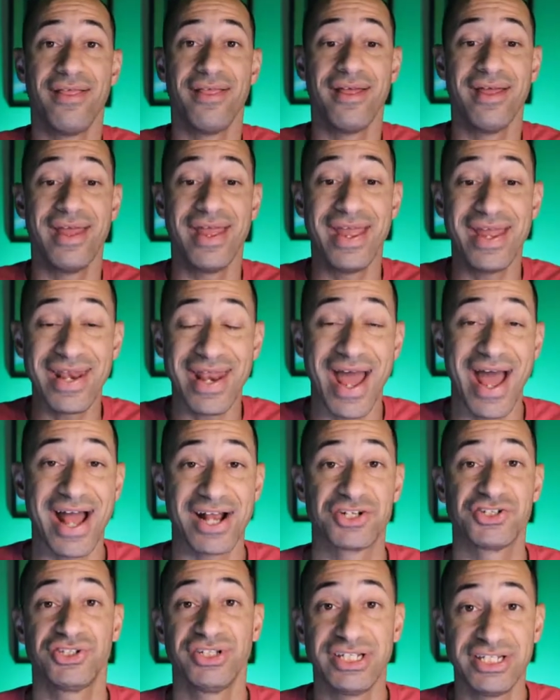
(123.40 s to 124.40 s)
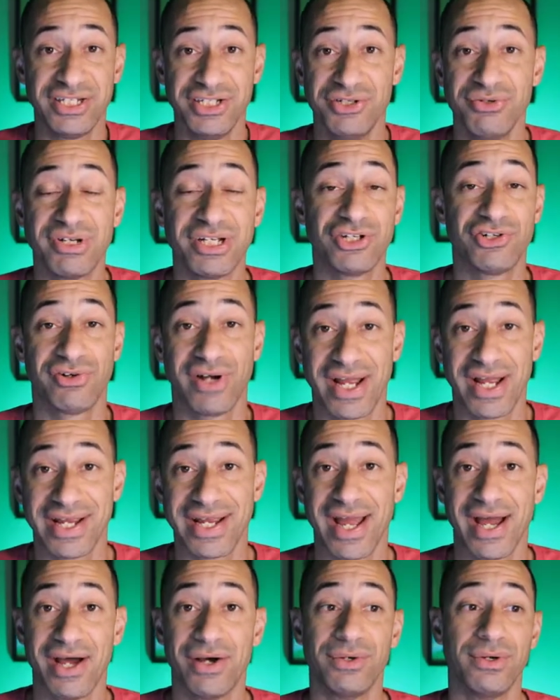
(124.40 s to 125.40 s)
You can crank
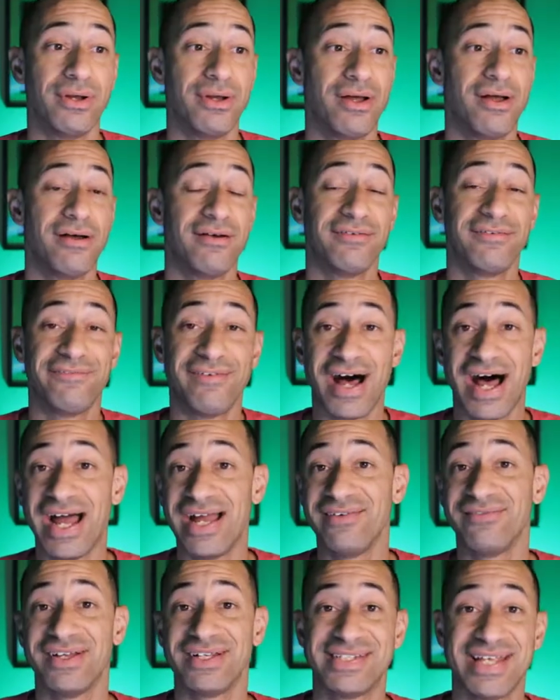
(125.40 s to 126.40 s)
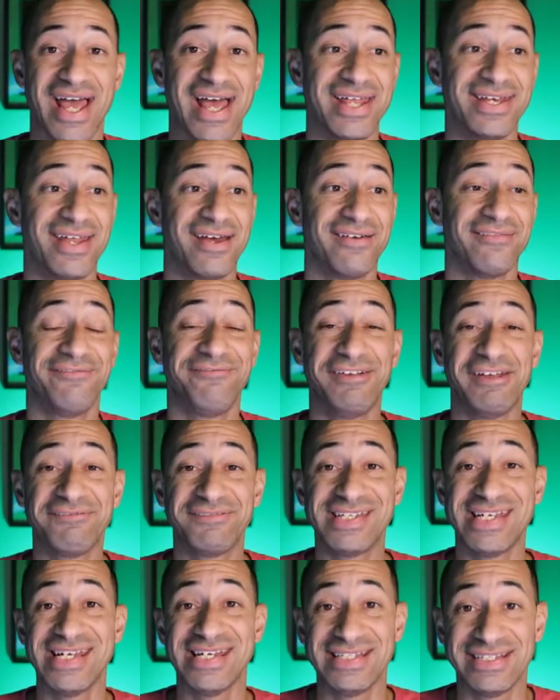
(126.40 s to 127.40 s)
out 5, 10,
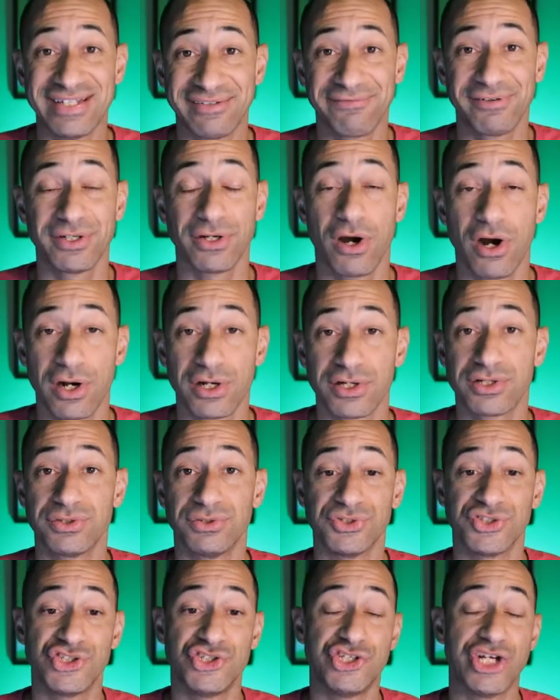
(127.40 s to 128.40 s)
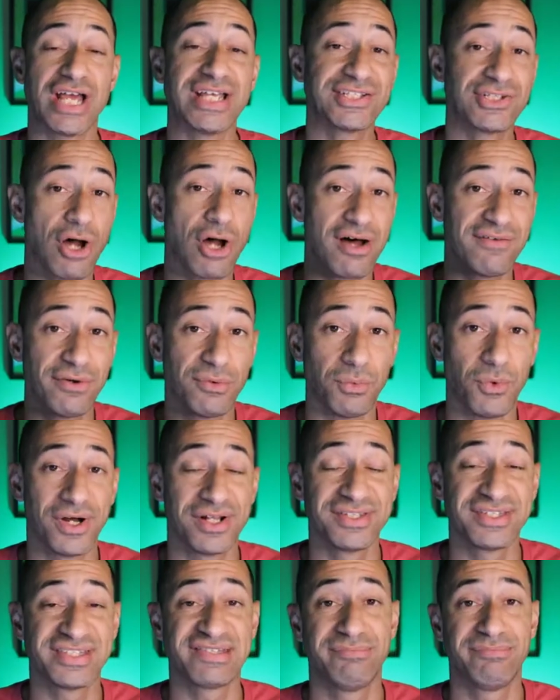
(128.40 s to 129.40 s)
15 different articles just off of one
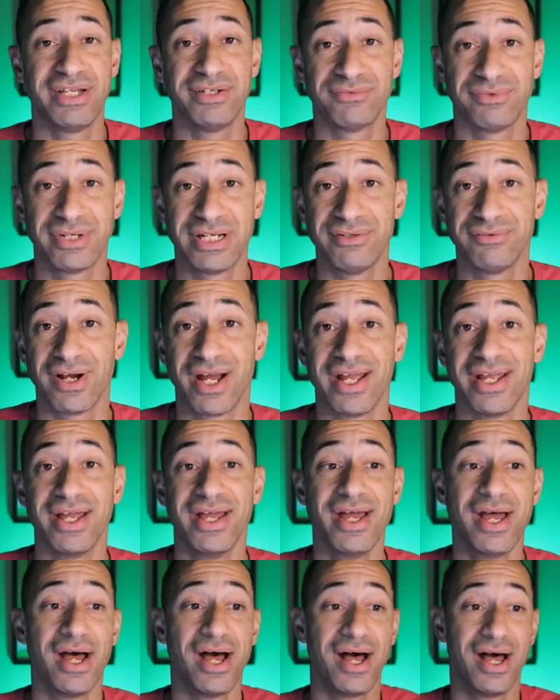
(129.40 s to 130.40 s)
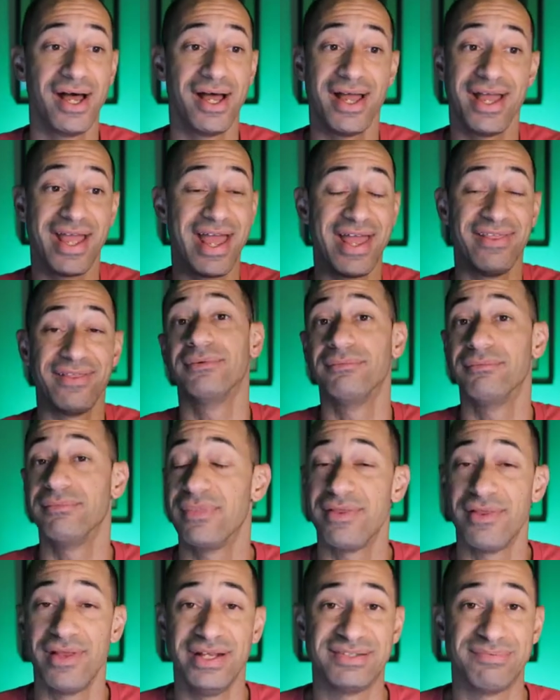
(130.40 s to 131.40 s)
spin rewrite. And
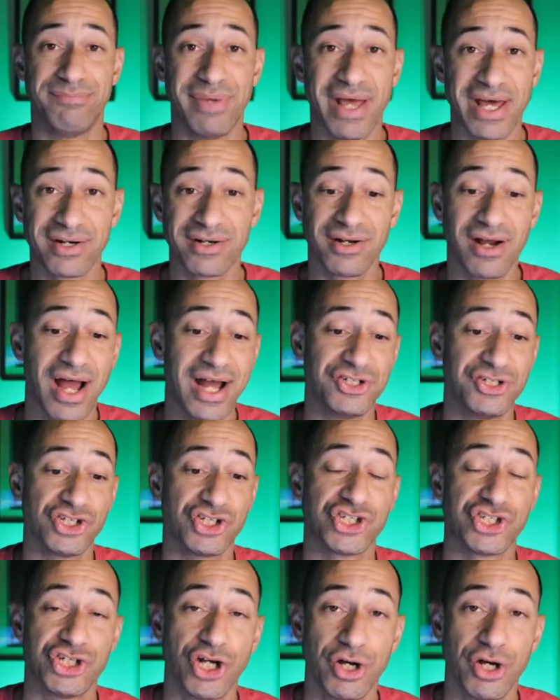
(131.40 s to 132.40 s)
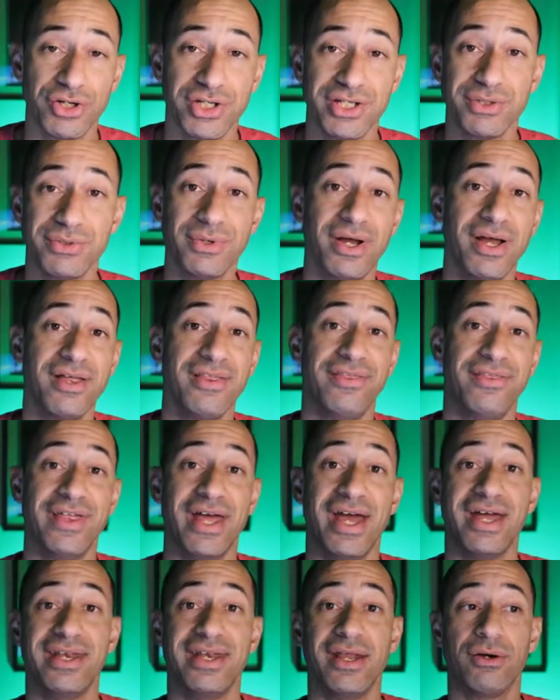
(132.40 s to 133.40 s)
it's better I just show you
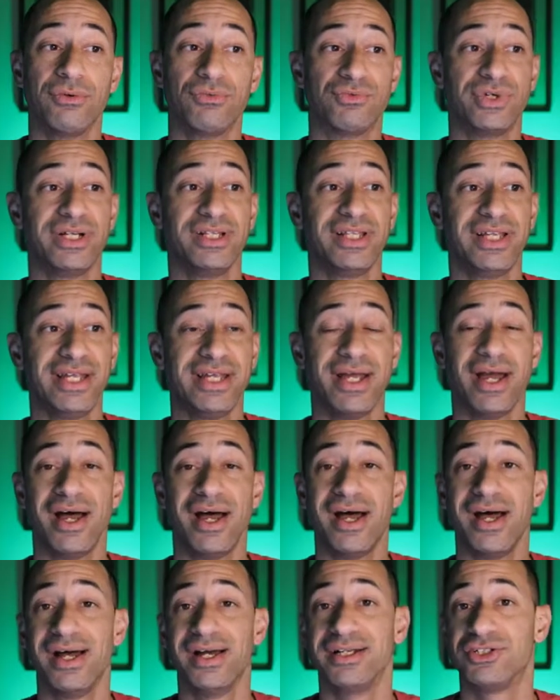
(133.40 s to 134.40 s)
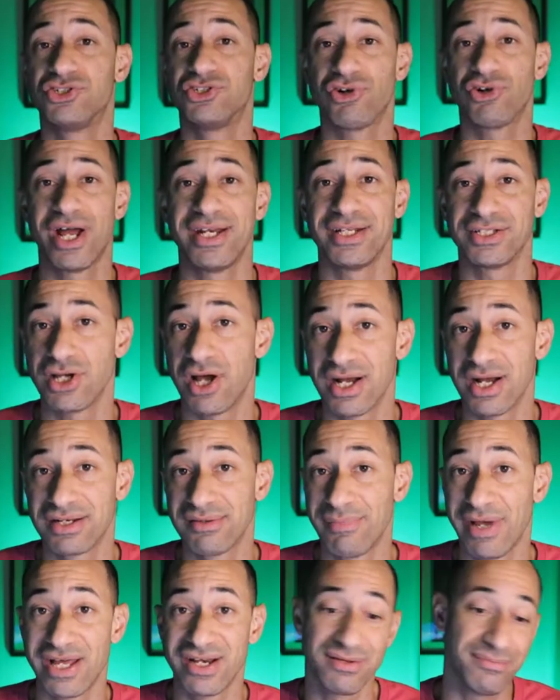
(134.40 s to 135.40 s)
than really try to talk
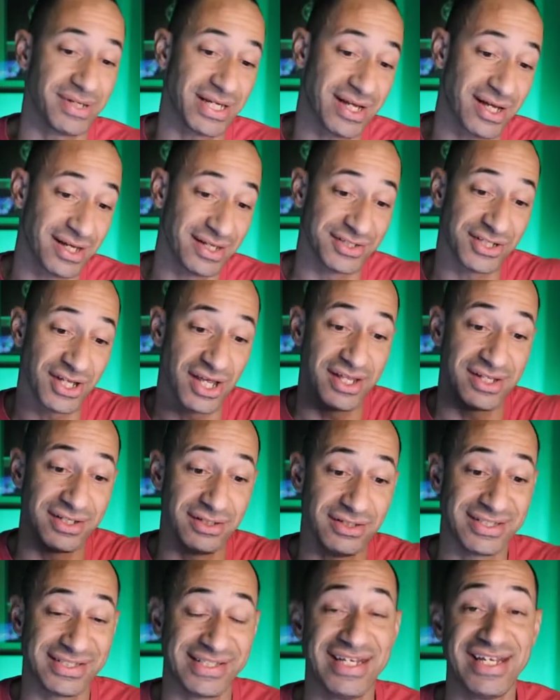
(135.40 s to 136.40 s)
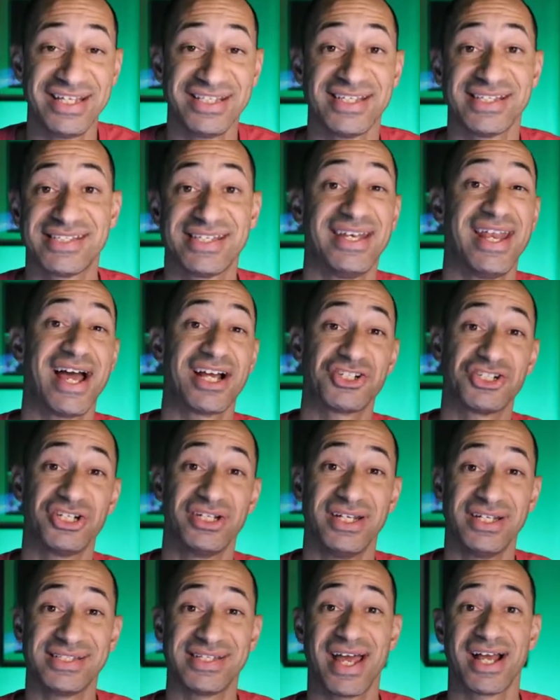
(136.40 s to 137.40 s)
about it, because seeing this in action
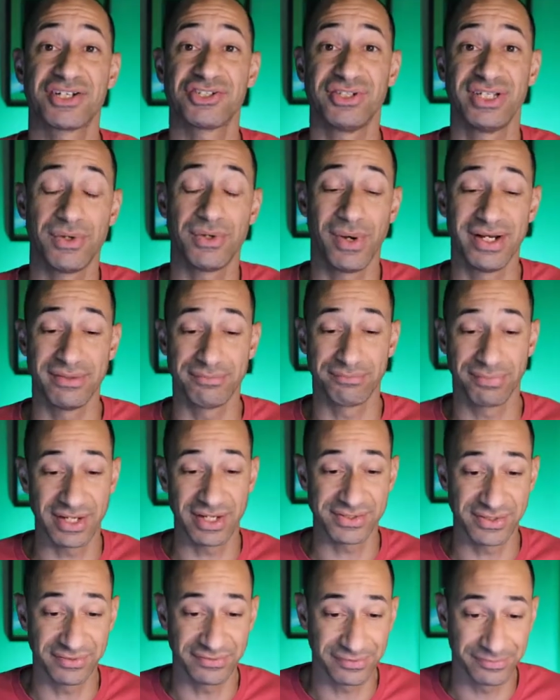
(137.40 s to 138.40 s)
is actually quite impressive.